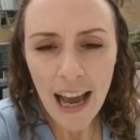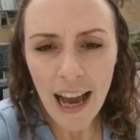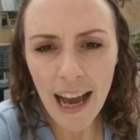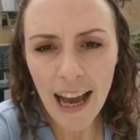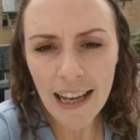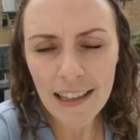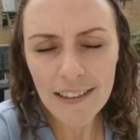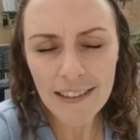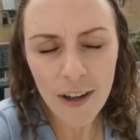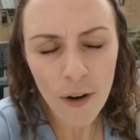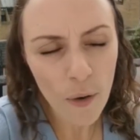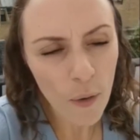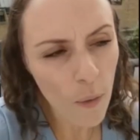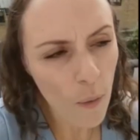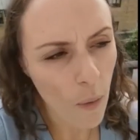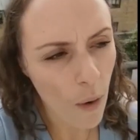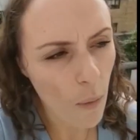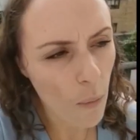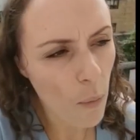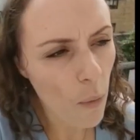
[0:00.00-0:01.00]
And
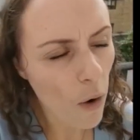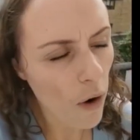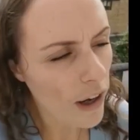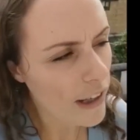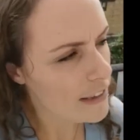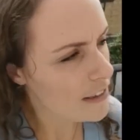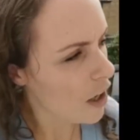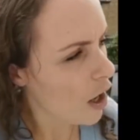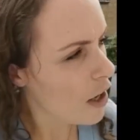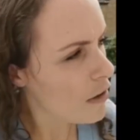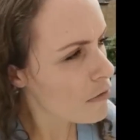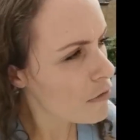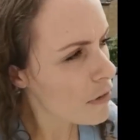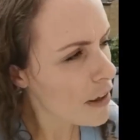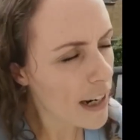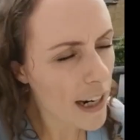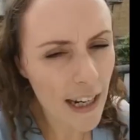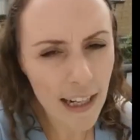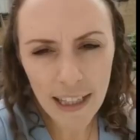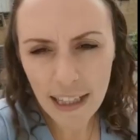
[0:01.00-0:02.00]
I
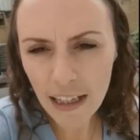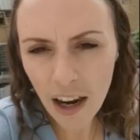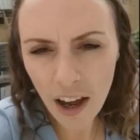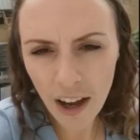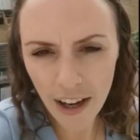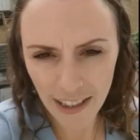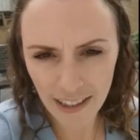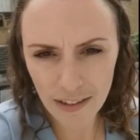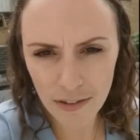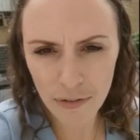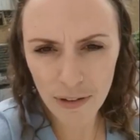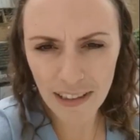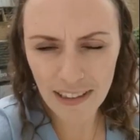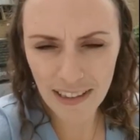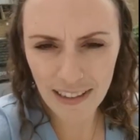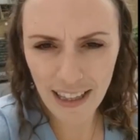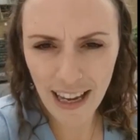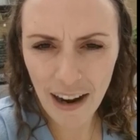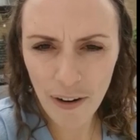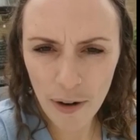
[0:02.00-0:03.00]
really liked
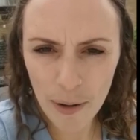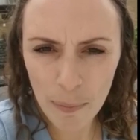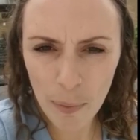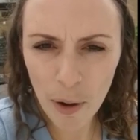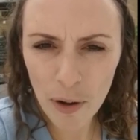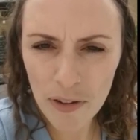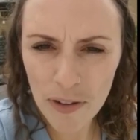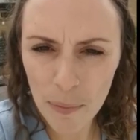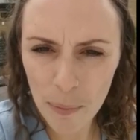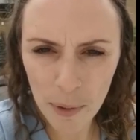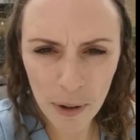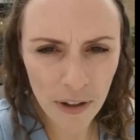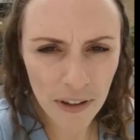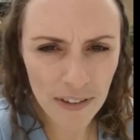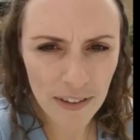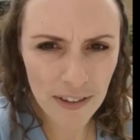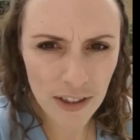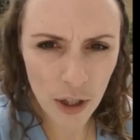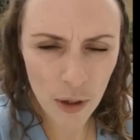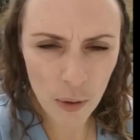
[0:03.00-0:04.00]
reading the Harry Potter
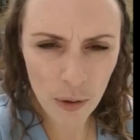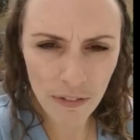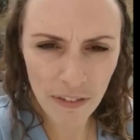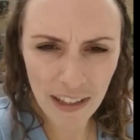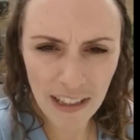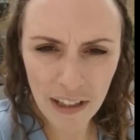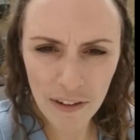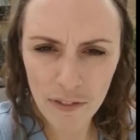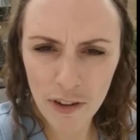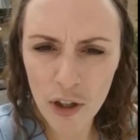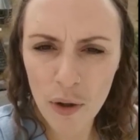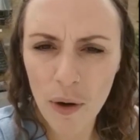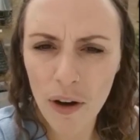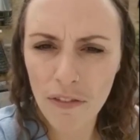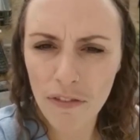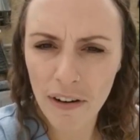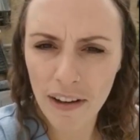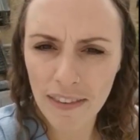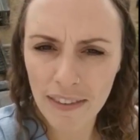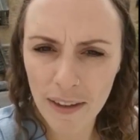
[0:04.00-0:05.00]
books. I don't know if any of you
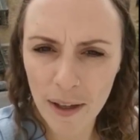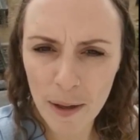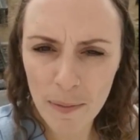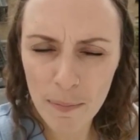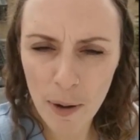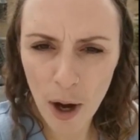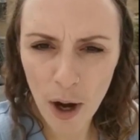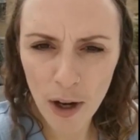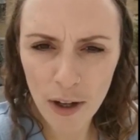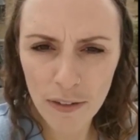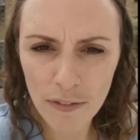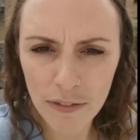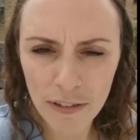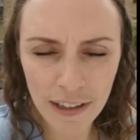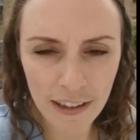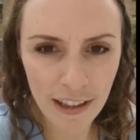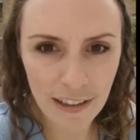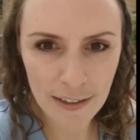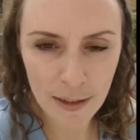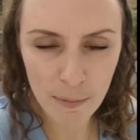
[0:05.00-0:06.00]
have read them, but
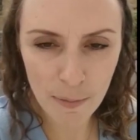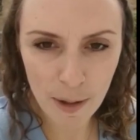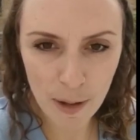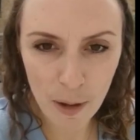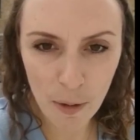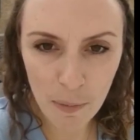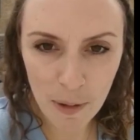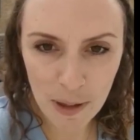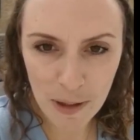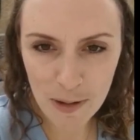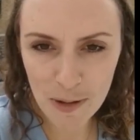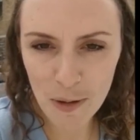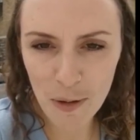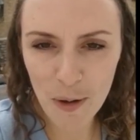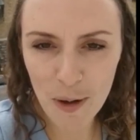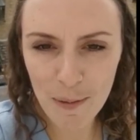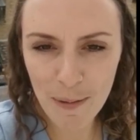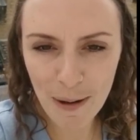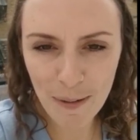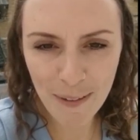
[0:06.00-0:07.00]
hopefully that's something that we can
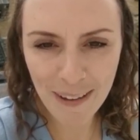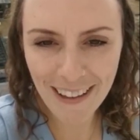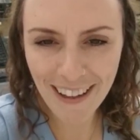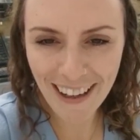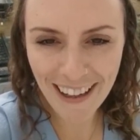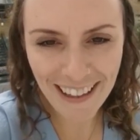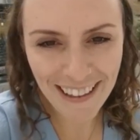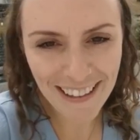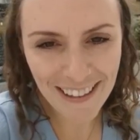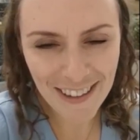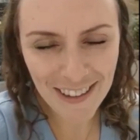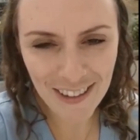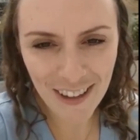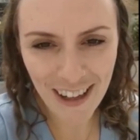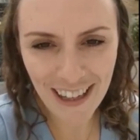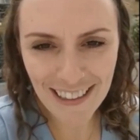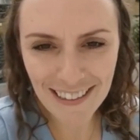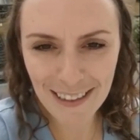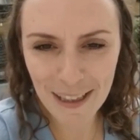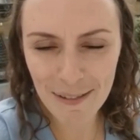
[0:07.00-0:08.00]
talk about when I start in